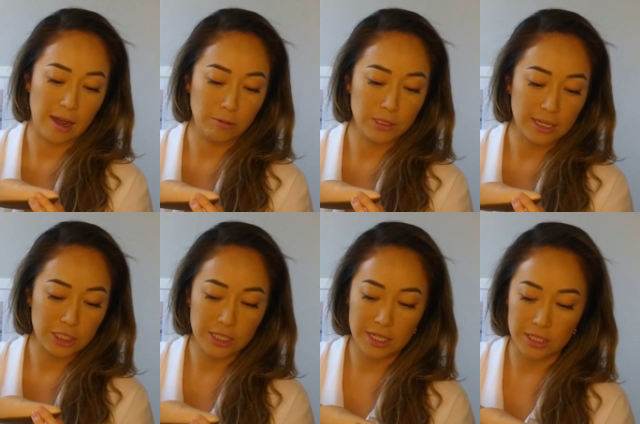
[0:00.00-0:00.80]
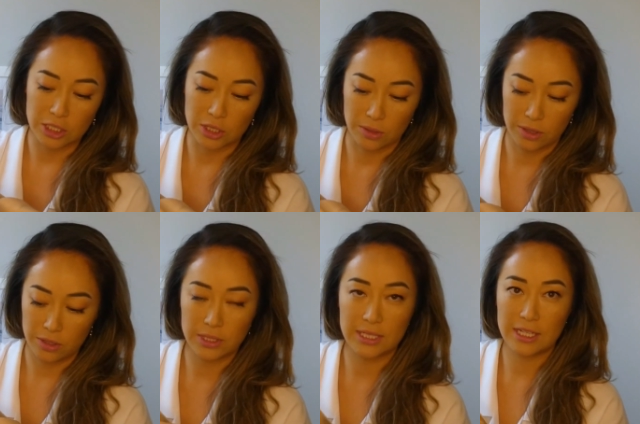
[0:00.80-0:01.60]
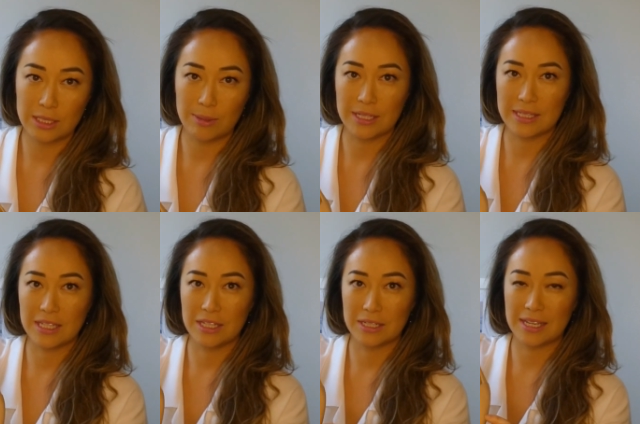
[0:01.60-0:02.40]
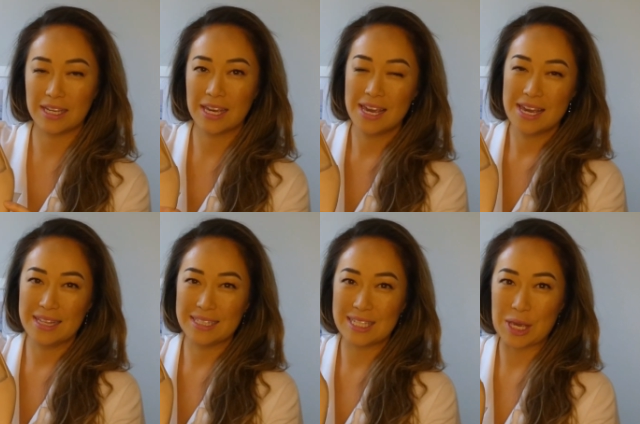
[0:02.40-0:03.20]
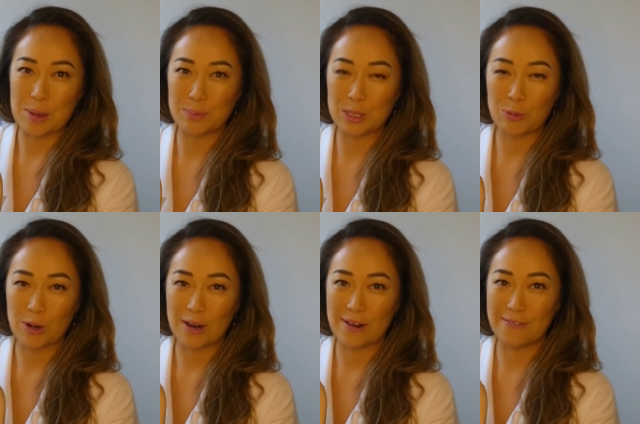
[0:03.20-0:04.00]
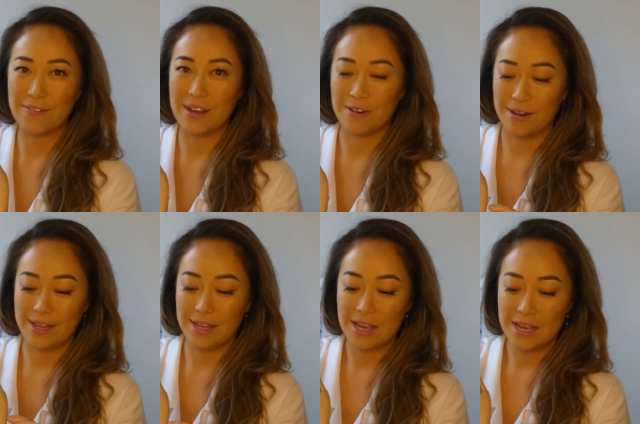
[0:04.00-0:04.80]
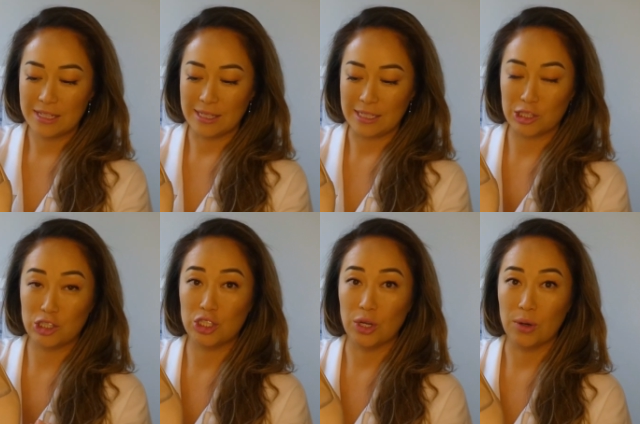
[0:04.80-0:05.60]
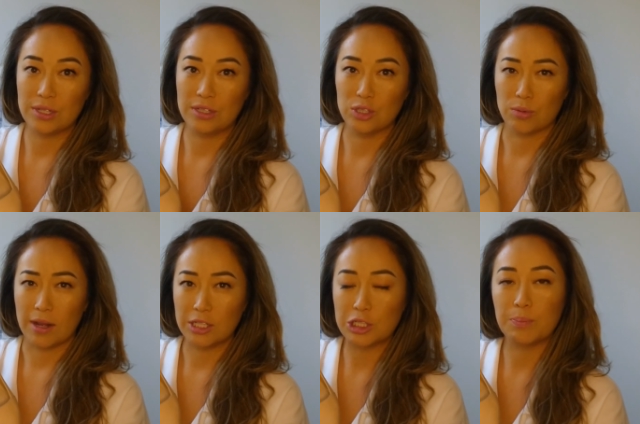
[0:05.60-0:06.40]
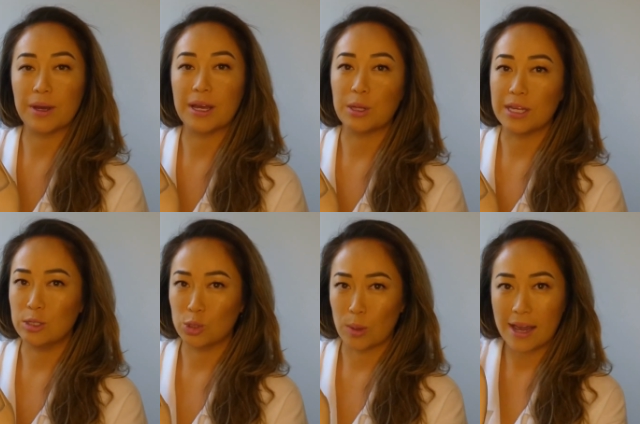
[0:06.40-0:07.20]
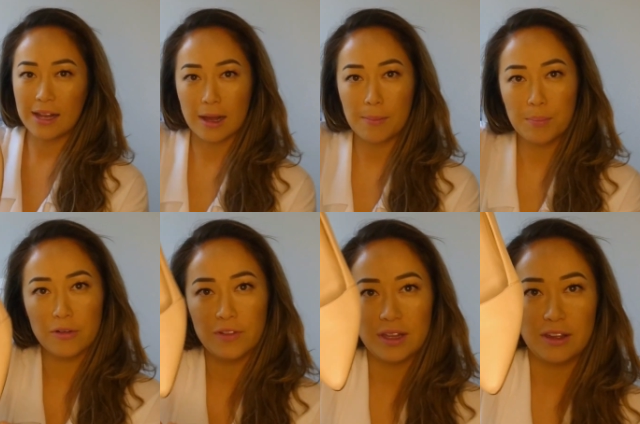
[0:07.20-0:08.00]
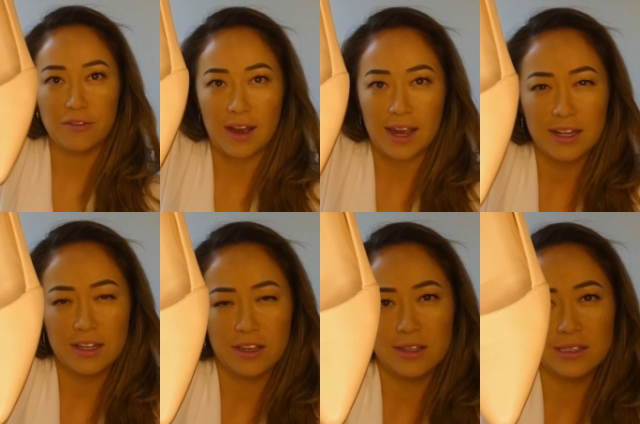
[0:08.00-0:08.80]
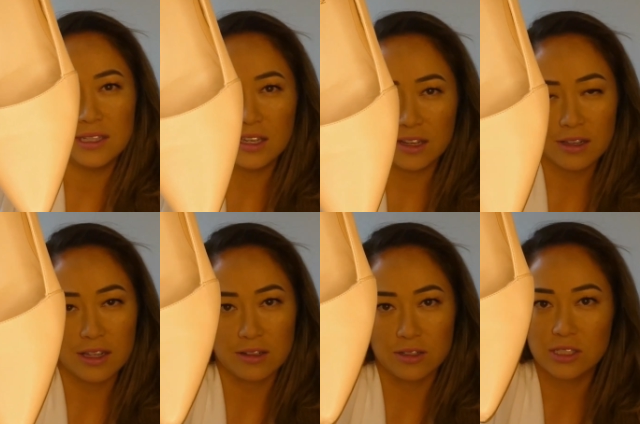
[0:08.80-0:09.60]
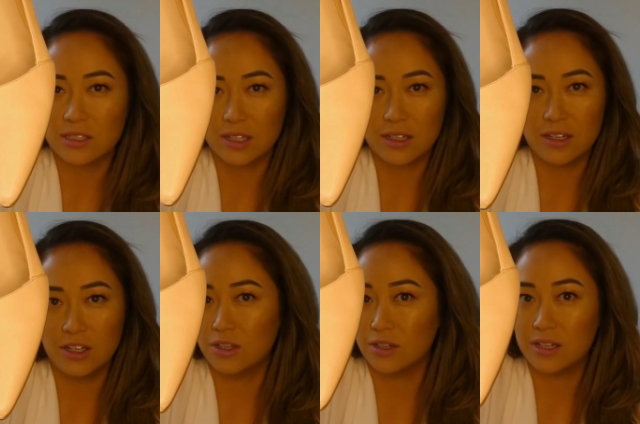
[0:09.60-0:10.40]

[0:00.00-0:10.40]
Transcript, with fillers: was actually concerned those days because it looked like the tips were very like soaked and drenched, but they dried up perfectly fine, and you can see here that they're still in good